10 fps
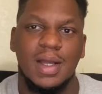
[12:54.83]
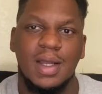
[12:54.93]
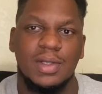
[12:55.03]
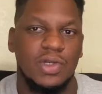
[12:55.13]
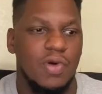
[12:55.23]

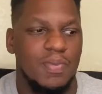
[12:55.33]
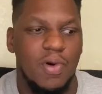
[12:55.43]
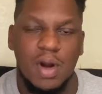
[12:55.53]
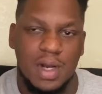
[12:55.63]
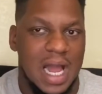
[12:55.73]
Too
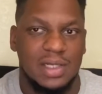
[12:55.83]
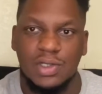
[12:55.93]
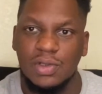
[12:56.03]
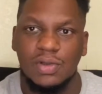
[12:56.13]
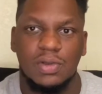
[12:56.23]
important not
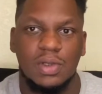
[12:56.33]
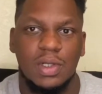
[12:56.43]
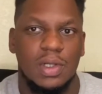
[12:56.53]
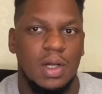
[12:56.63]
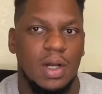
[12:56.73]
to,
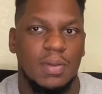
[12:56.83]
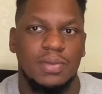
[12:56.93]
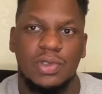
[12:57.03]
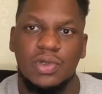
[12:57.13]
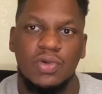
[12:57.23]

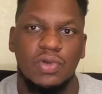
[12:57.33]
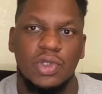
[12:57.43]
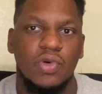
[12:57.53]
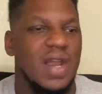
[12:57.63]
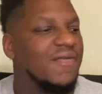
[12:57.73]

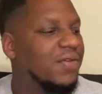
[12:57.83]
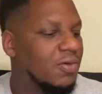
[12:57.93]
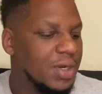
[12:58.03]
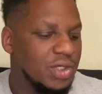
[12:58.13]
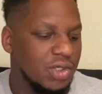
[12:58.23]
too
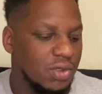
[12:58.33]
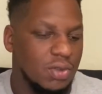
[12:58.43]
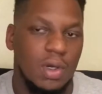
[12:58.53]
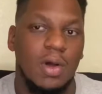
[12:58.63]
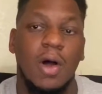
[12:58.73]
influential
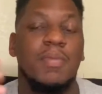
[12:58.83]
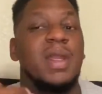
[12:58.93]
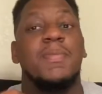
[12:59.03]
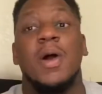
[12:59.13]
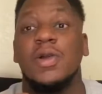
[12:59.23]
on me
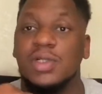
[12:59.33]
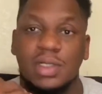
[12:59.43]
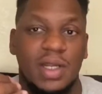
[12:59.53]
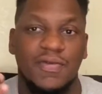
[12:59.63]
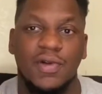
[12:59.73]
personally
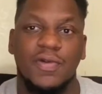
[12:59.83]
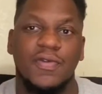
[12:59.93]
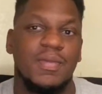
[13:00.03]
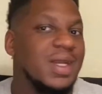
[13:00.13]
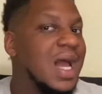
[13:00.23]
for
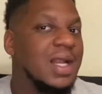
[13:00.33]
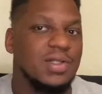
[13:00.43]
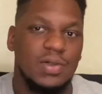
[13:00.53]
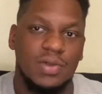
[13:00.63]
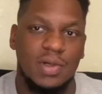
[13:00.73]
me not
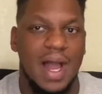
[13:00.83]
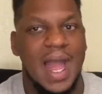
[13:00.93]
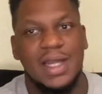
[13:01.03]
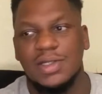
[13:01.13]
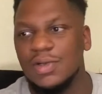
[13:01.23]
to. So I
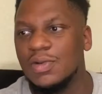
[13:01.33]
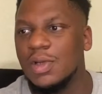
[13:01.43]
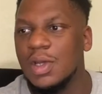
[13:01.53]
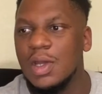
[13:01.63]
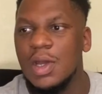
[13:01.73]
had to.
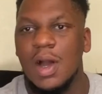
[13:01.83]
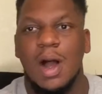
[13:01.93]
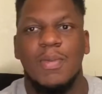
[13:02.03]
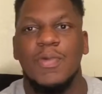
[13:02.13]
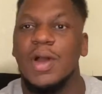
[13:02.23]

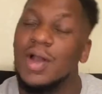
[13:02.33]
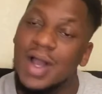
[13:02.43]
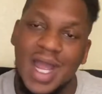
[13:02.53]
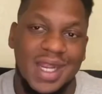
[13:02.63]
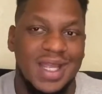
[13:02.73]
But we're going to go
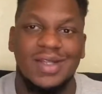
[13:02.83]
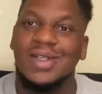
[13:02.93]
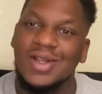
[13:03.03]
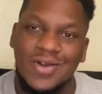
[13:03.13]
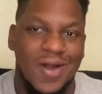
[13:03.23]
ahead and get into the
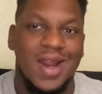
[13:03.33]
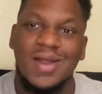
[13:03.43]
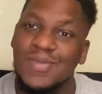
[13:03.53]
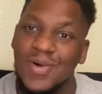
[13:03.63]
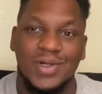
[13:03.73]
grading
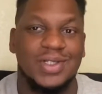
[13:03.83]
portion